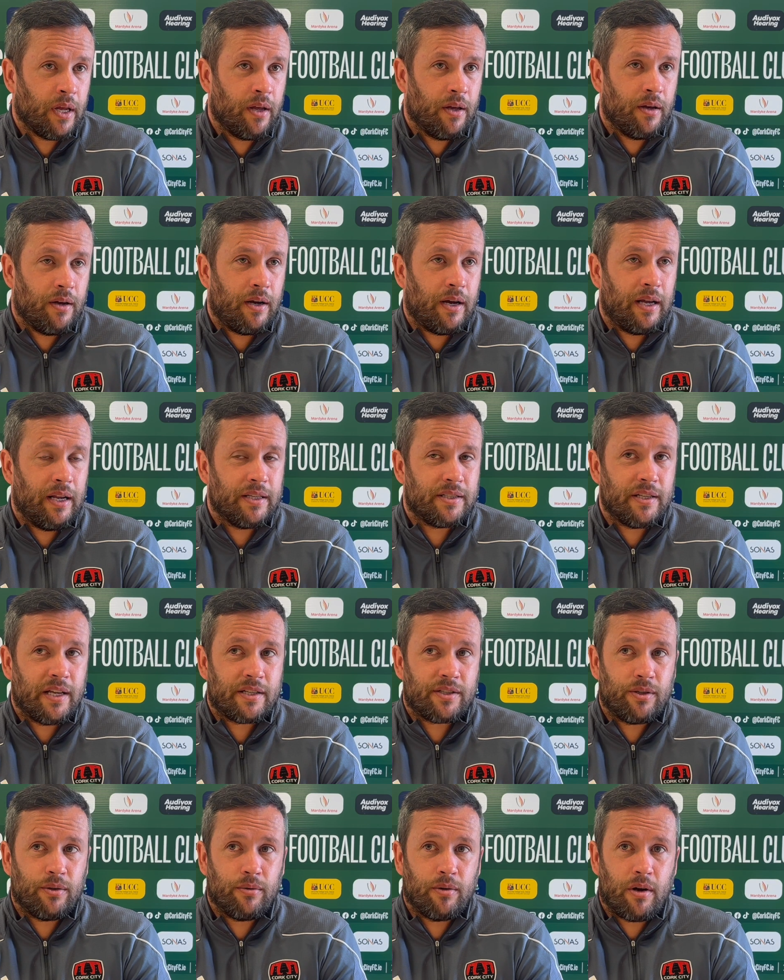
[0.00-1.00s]
Listen,
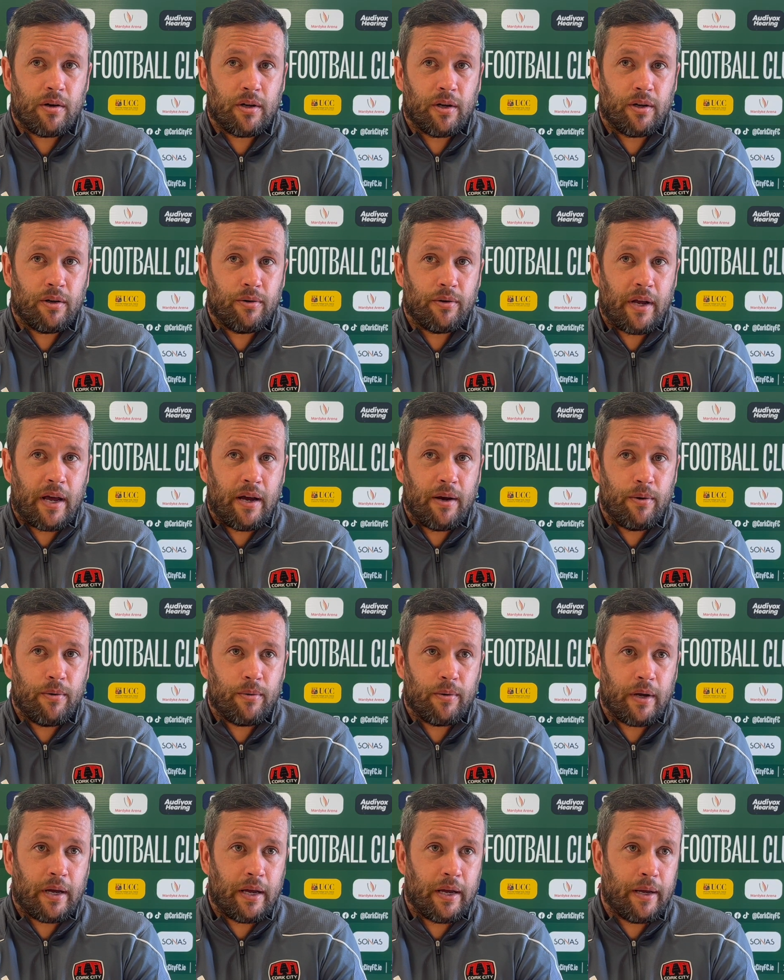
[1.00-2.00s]
that's so long ago
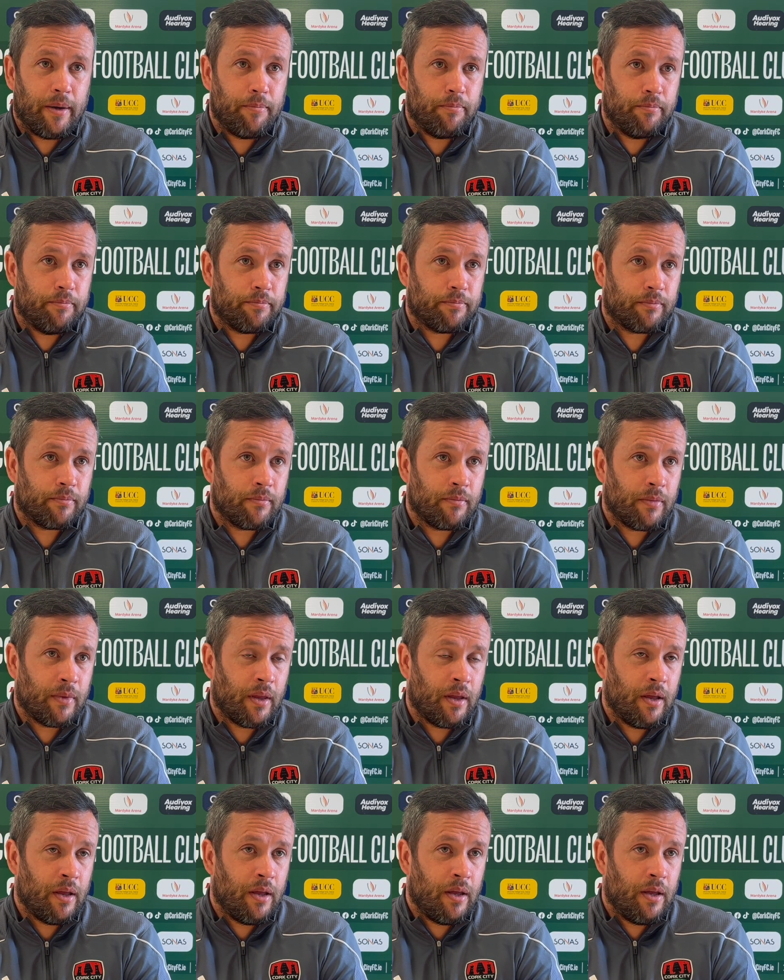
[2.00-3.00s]
now.
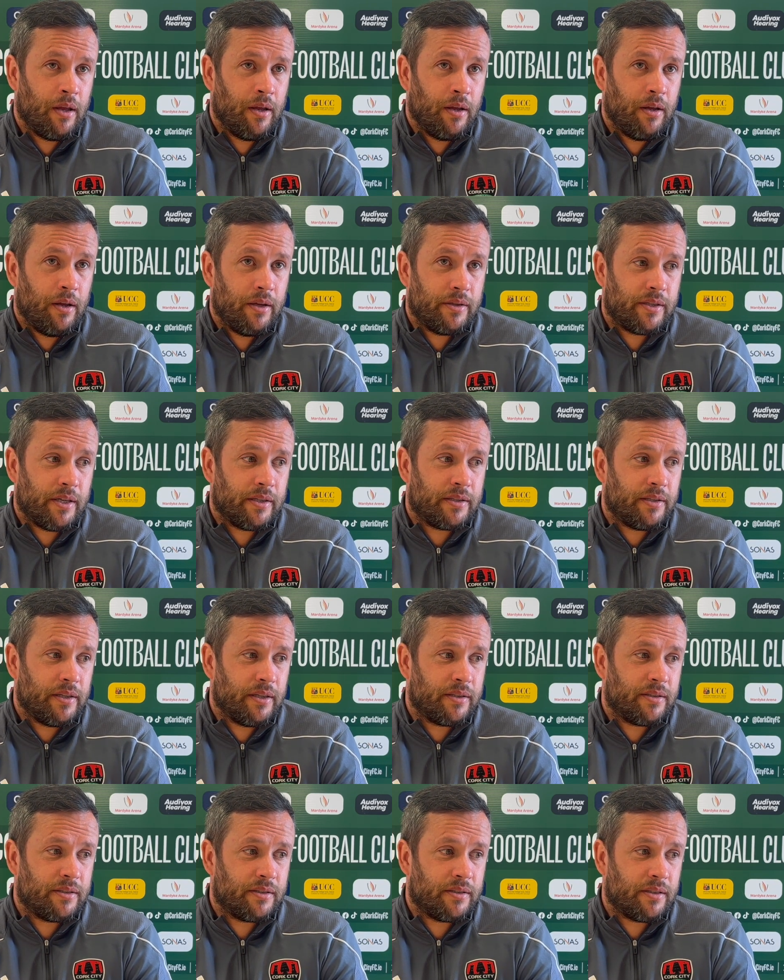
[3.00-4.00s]

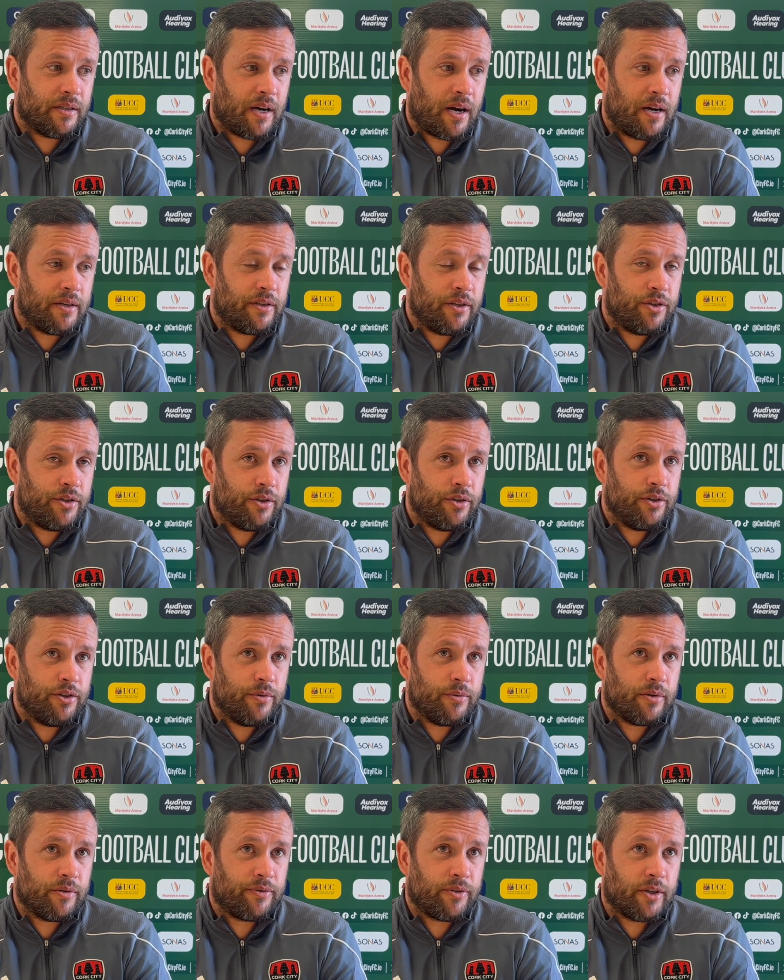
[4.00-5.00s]
It's hard to judge. It
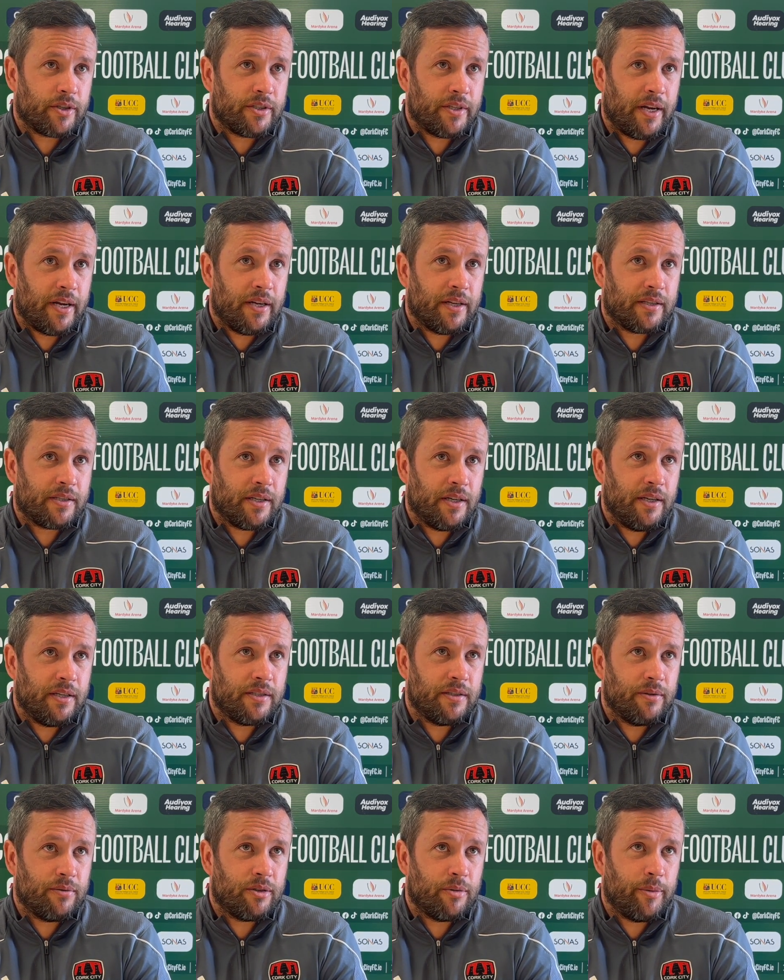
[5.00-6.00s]
was the first night of the
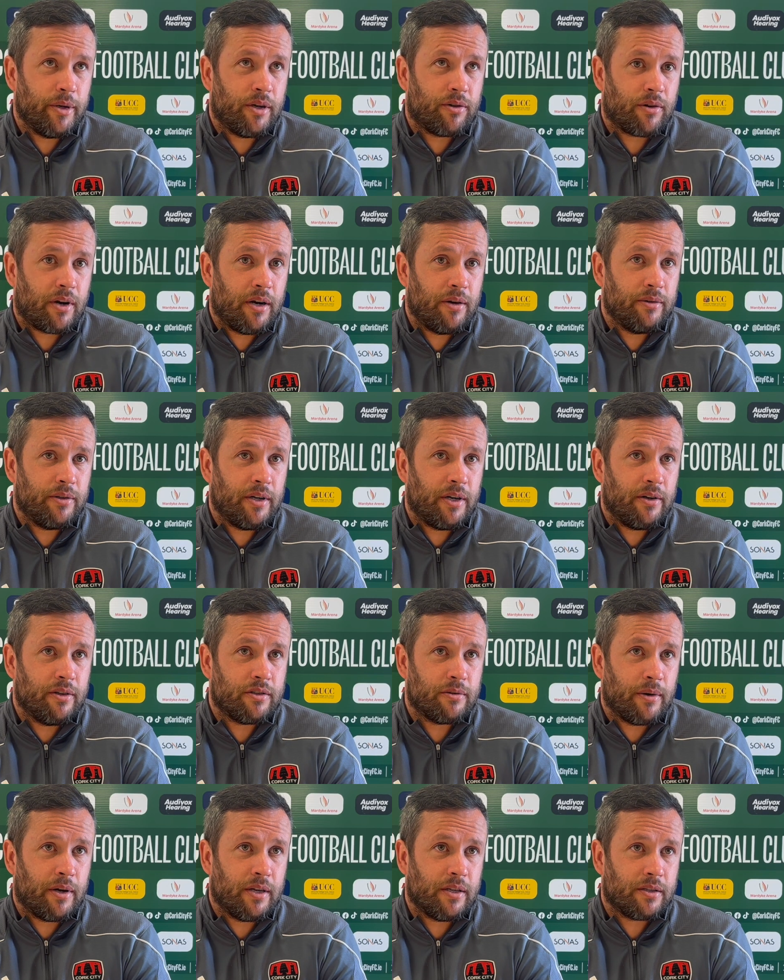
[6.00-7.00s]
season. There was a big crowd there
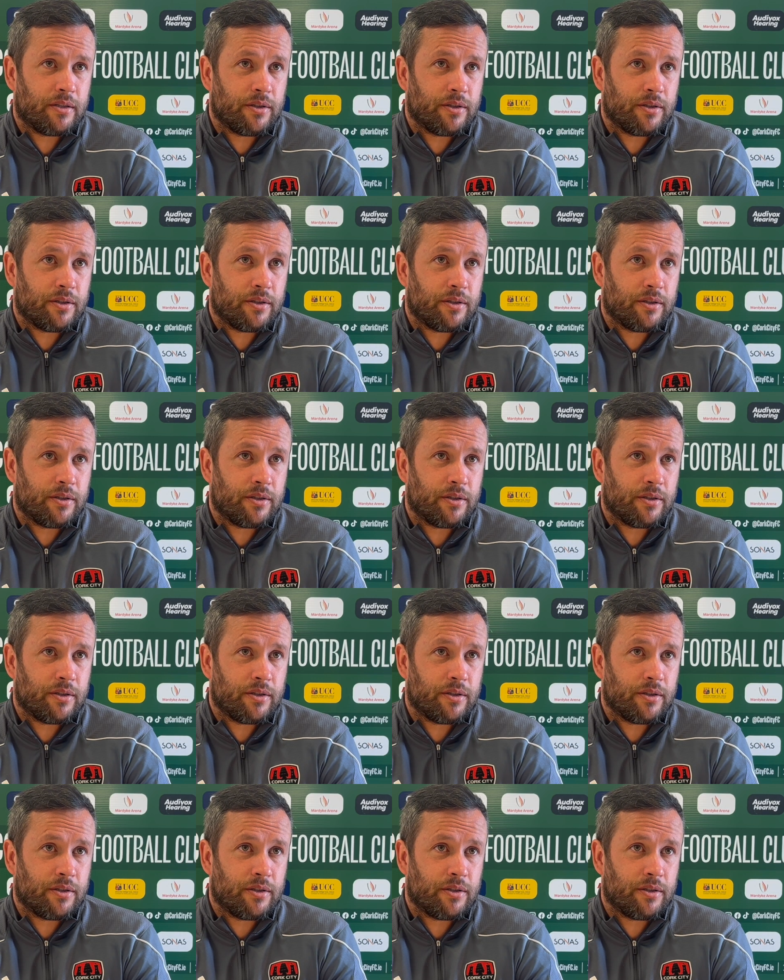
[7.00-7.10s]
as well.